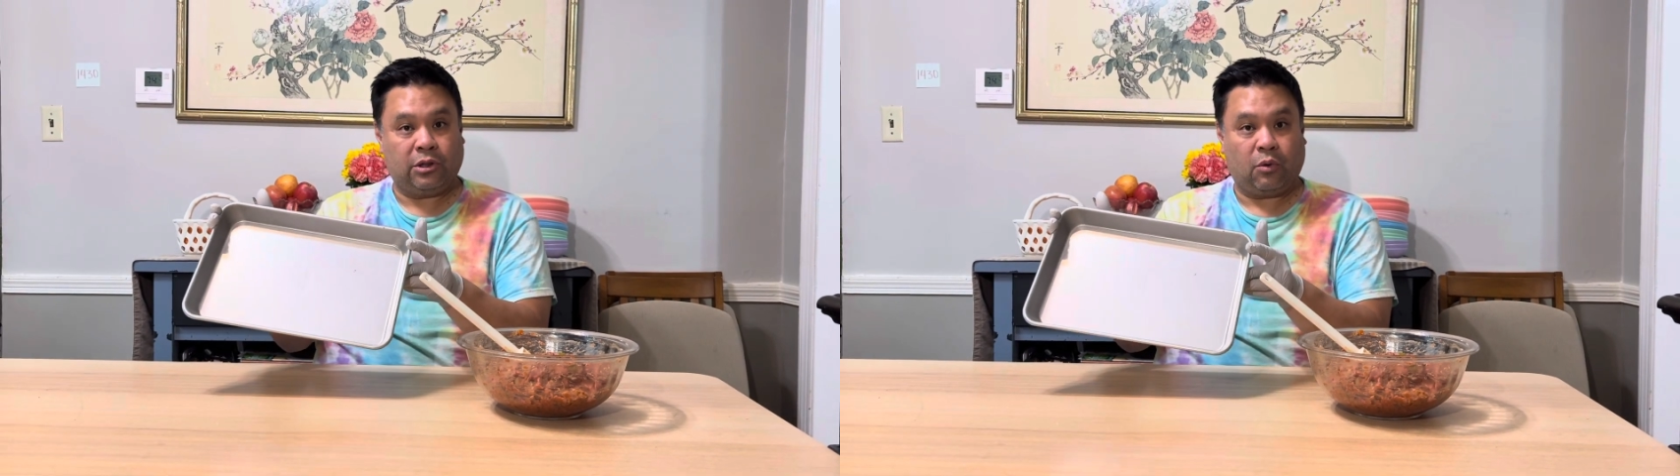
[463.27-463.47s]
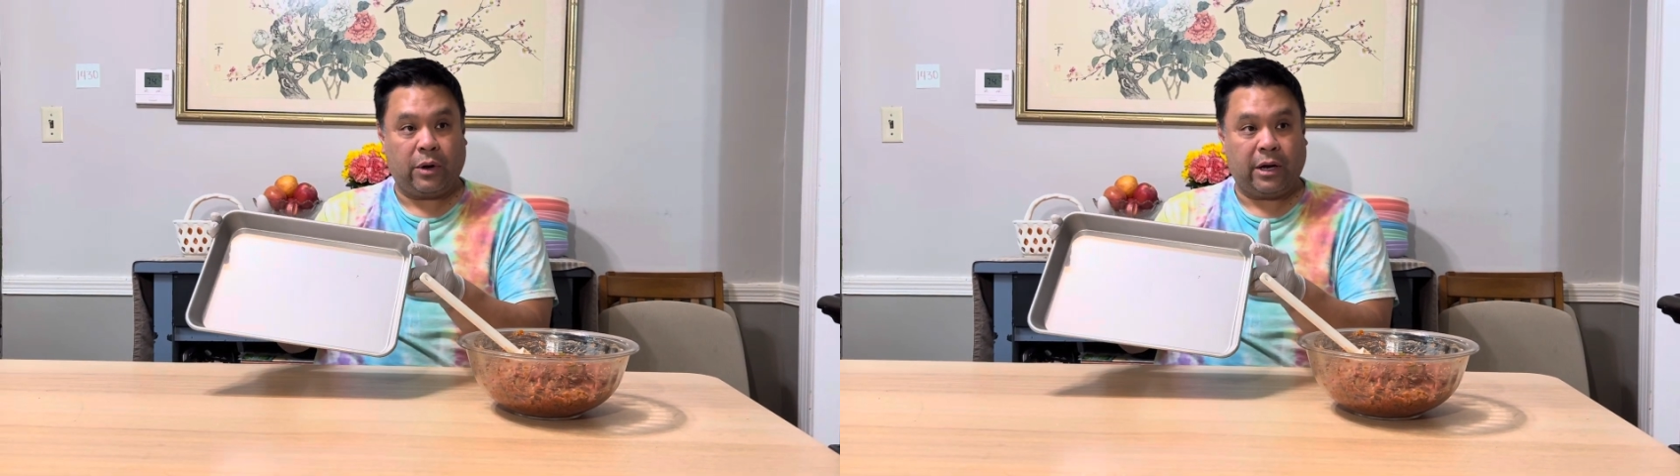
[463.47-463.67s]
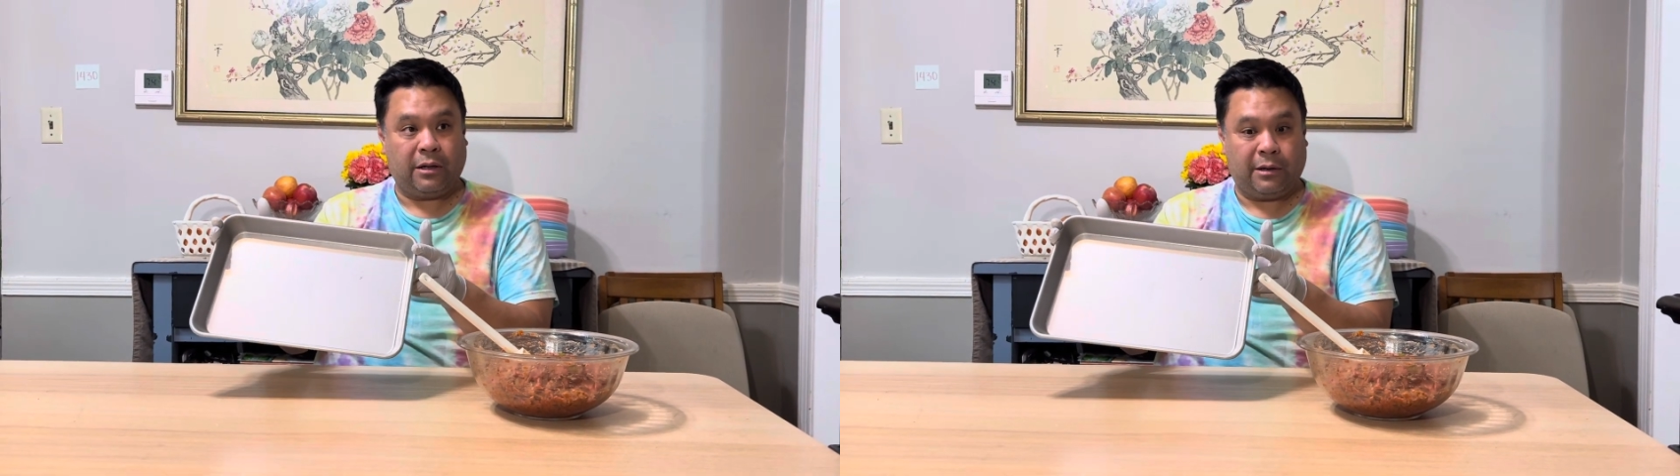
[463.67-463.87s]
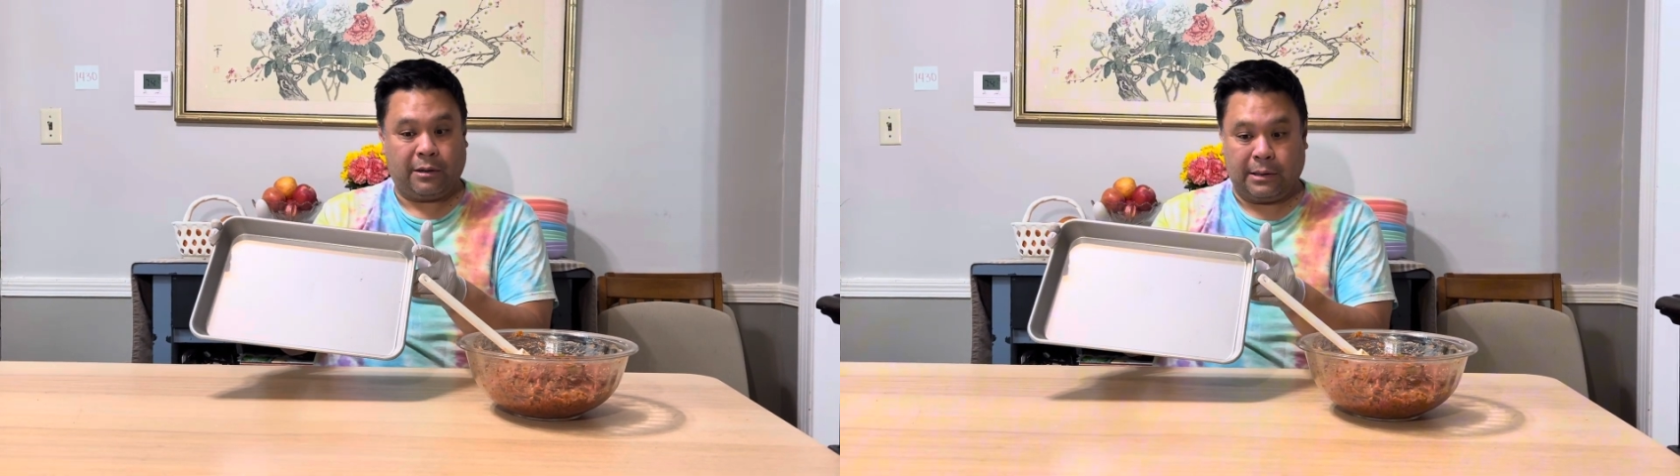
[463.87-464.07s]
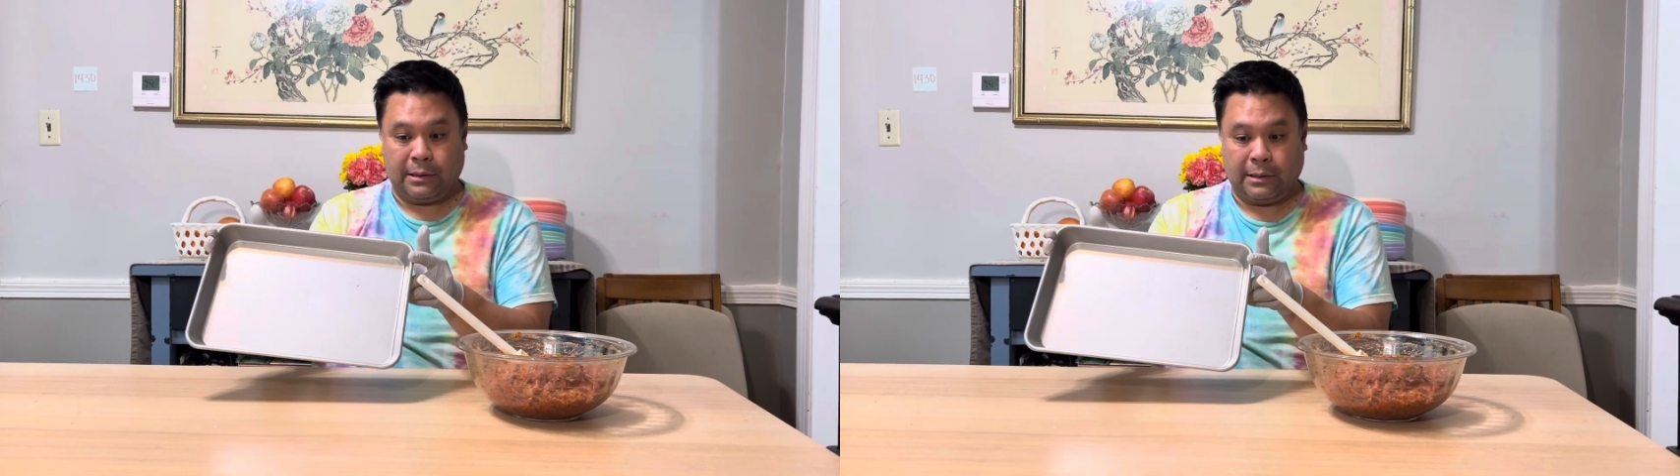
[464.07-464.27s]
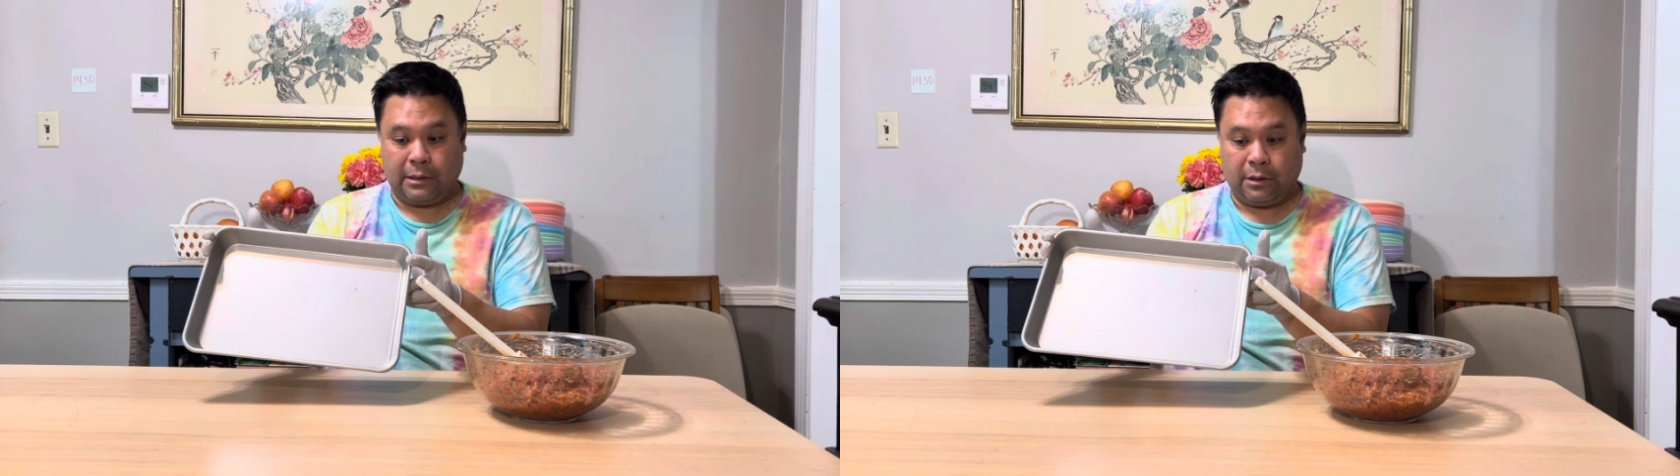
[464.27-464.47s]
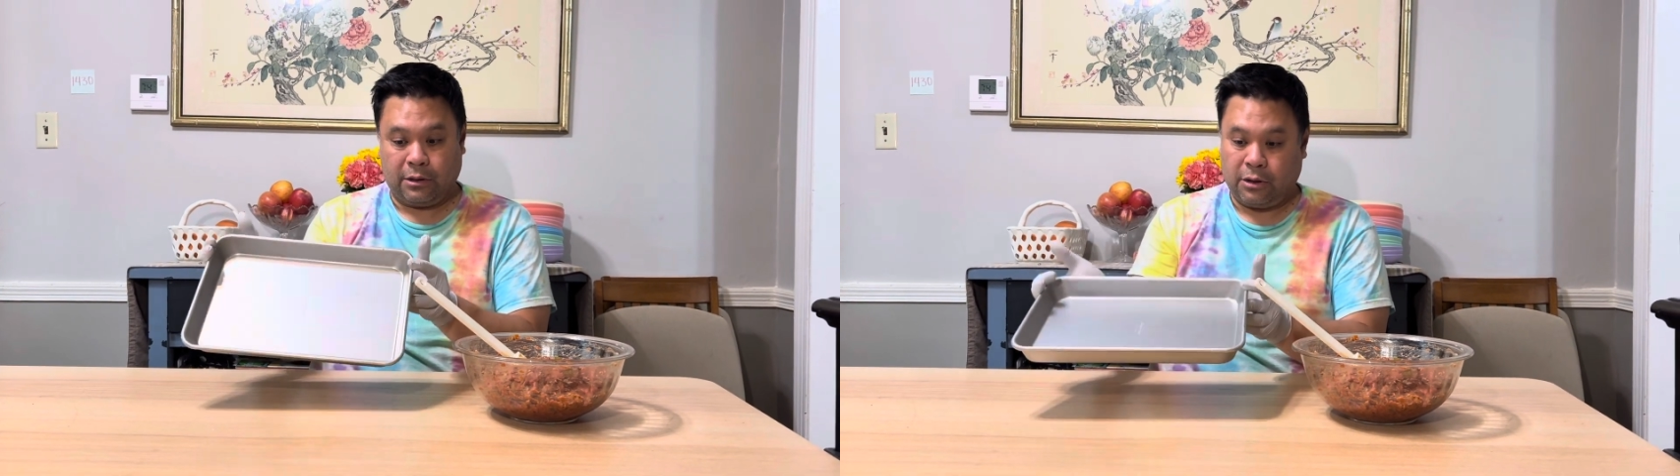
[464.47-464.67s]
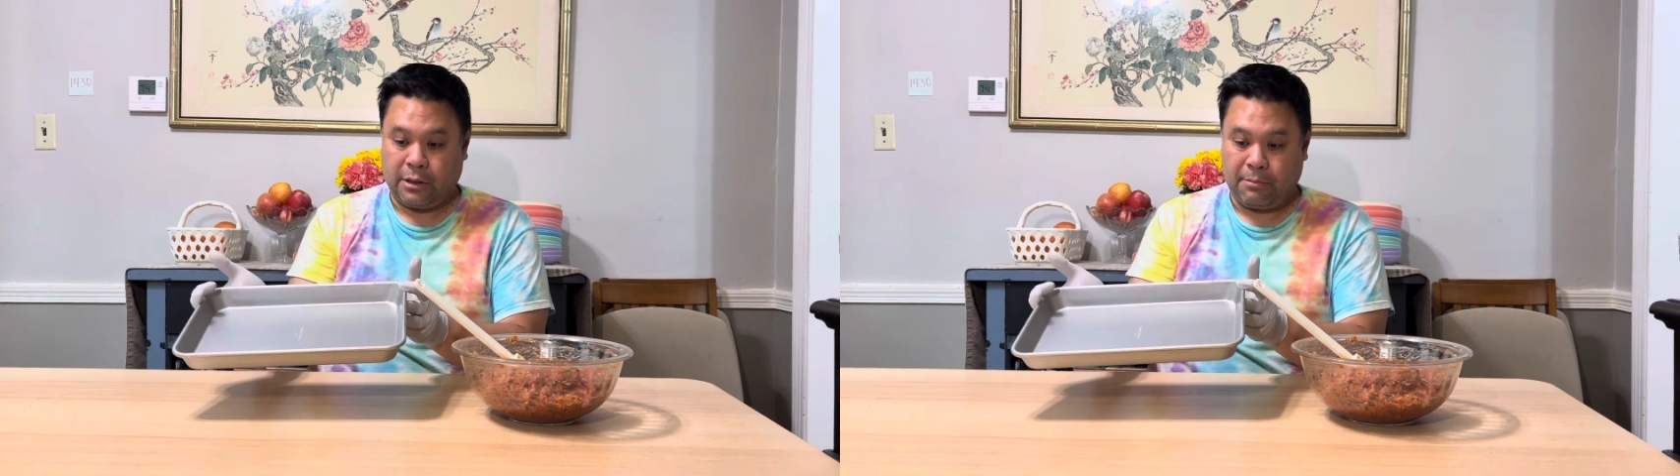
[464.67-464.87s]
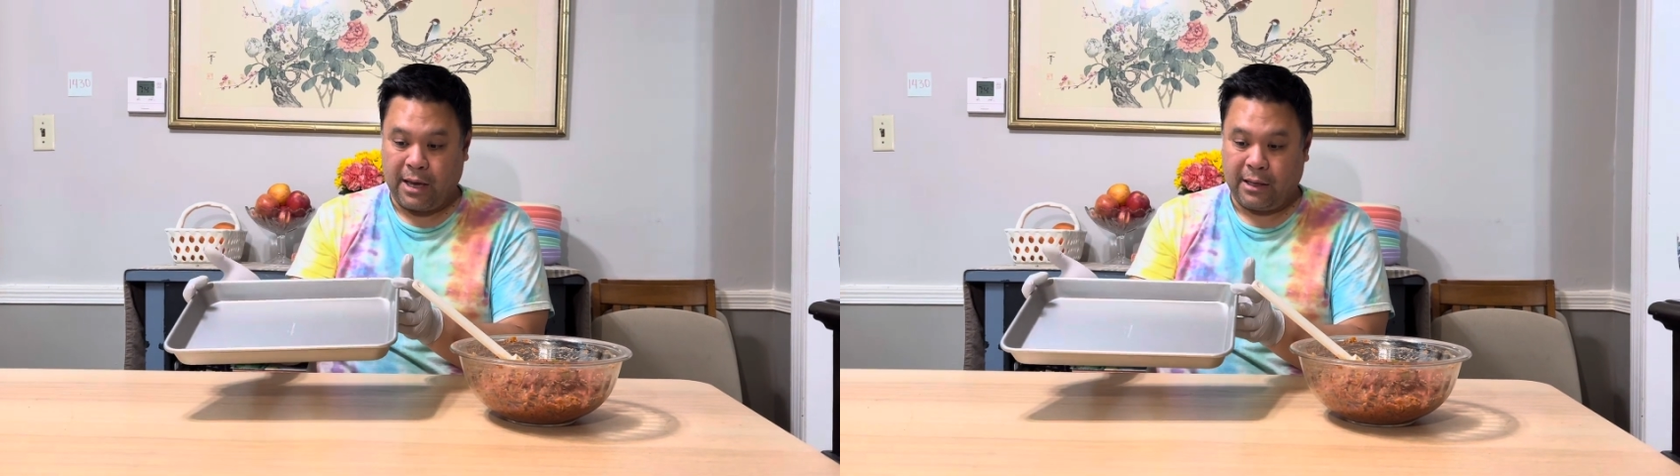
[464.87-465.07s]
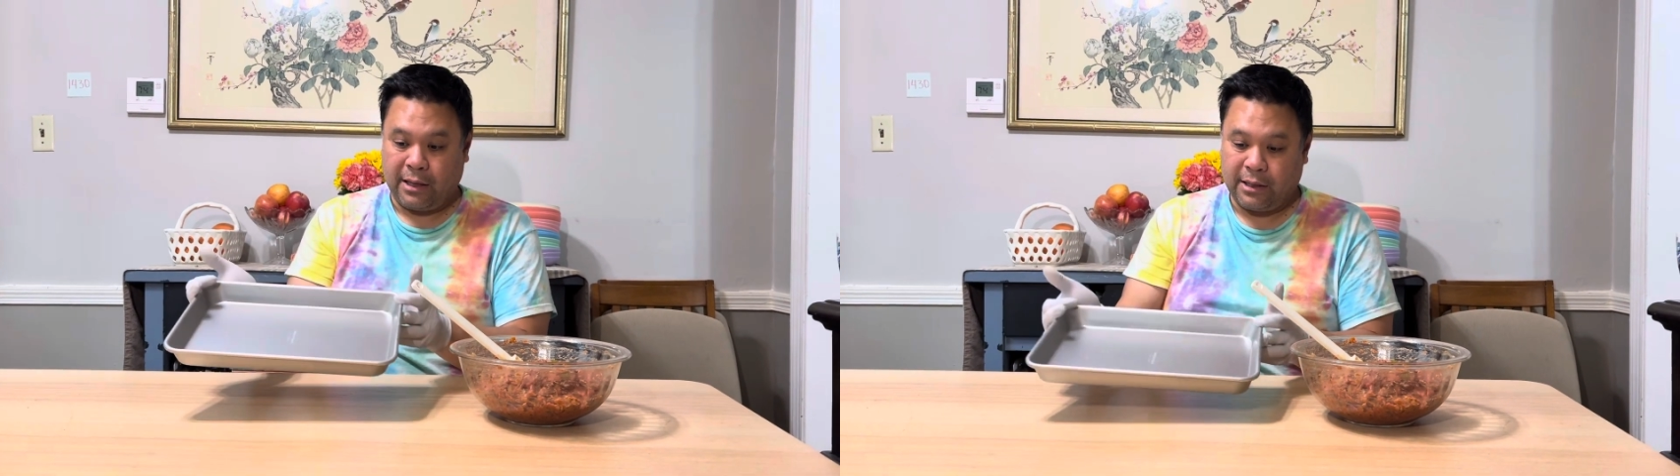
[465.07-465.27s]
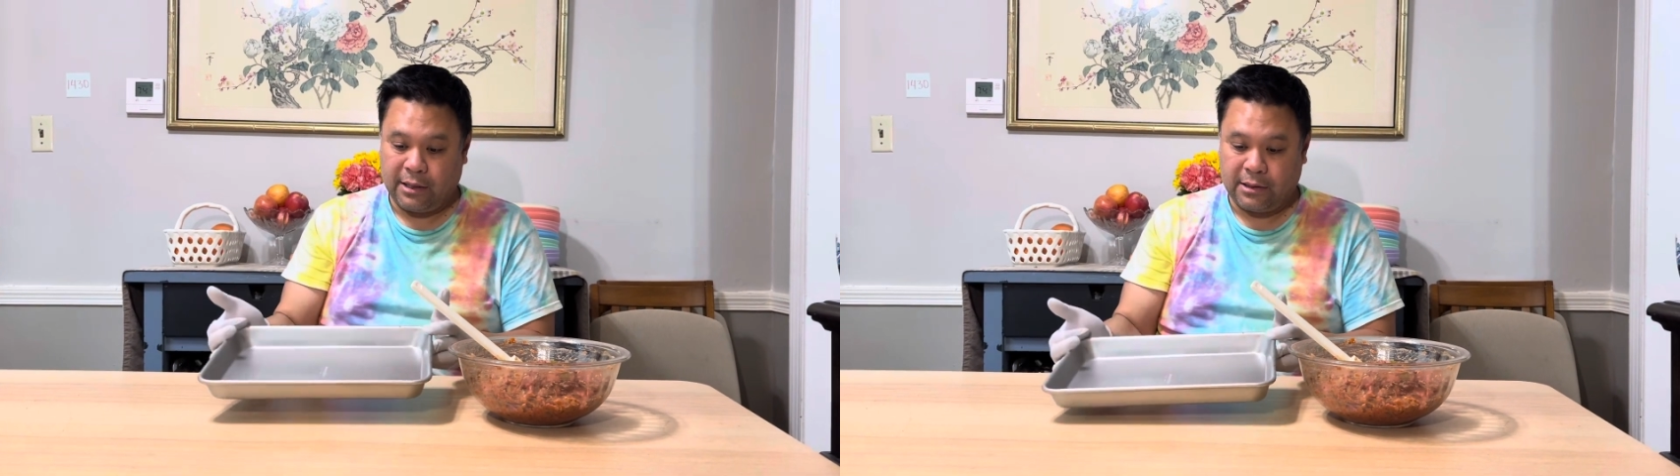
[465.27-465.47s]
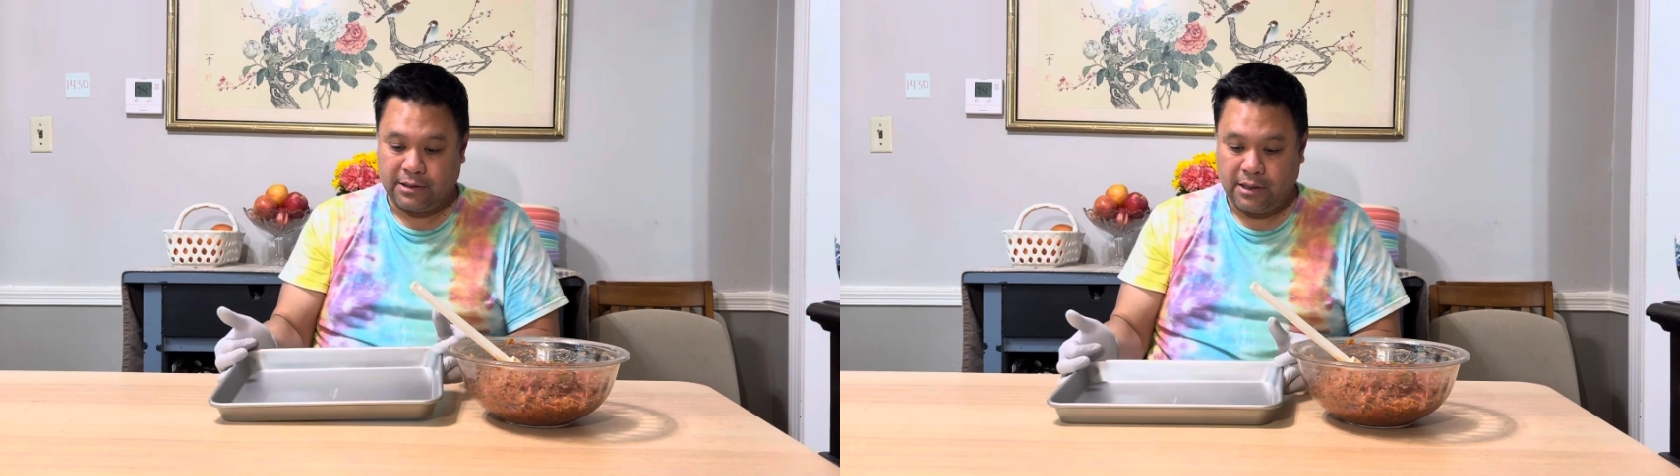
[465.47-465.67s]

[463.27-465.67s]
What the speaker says: regular cookie pan like this